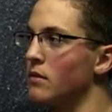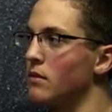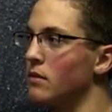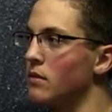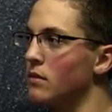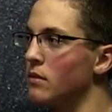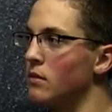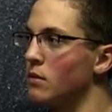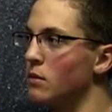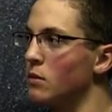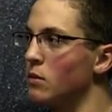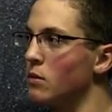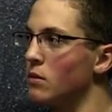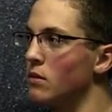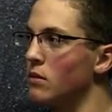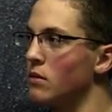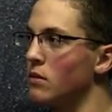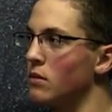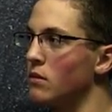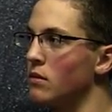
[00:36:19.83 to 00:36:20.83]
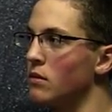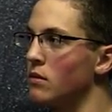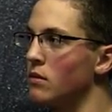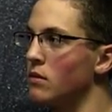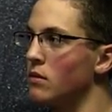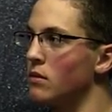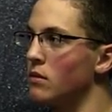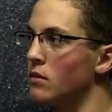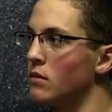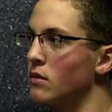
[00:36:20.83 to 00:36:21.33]

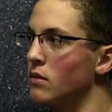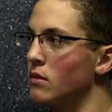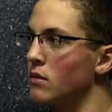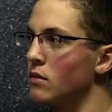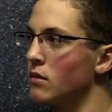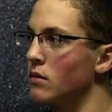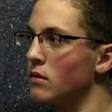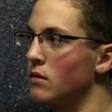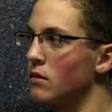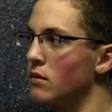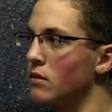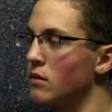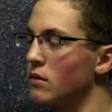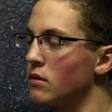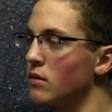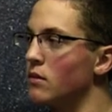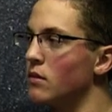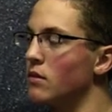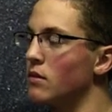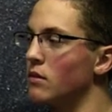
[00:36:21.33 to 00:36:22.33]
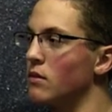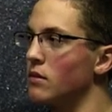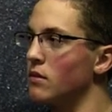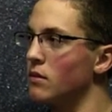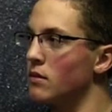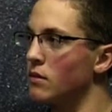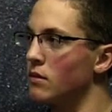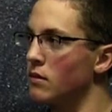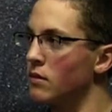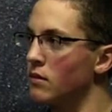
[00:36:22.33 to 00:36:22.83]

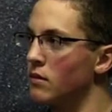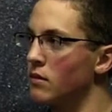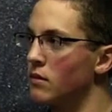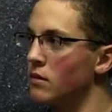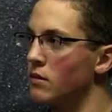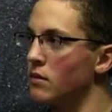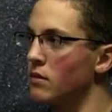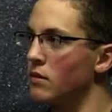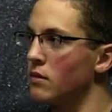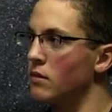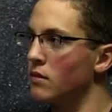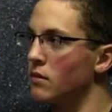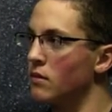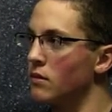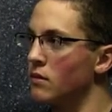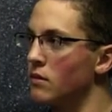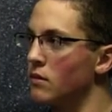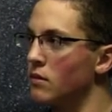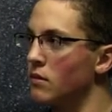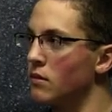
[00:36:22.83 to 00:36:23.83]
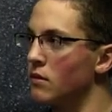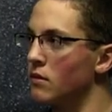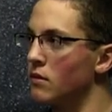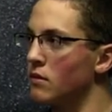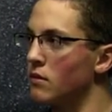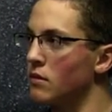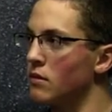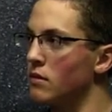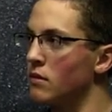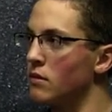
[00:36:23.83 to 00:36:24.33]

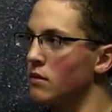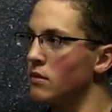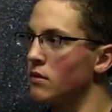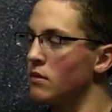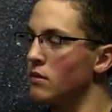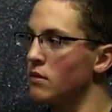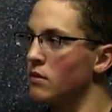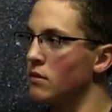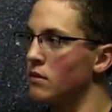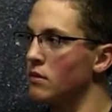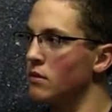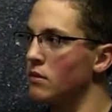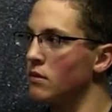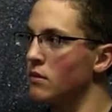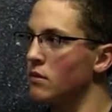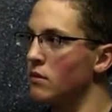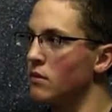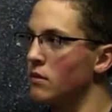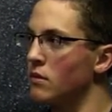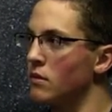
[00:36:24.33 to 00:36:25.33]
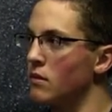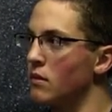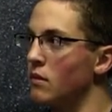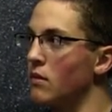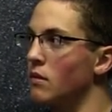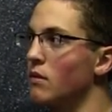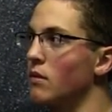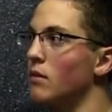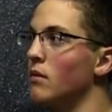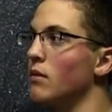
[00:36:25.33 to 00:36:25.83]

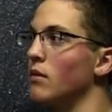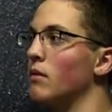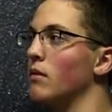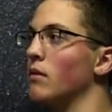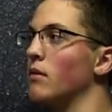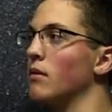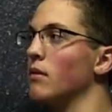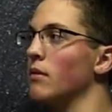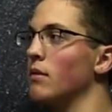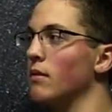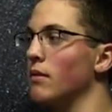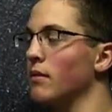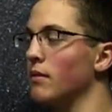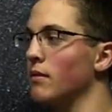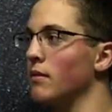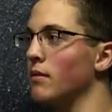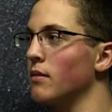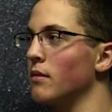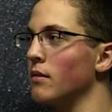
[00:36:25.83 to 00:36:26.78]
[no speech]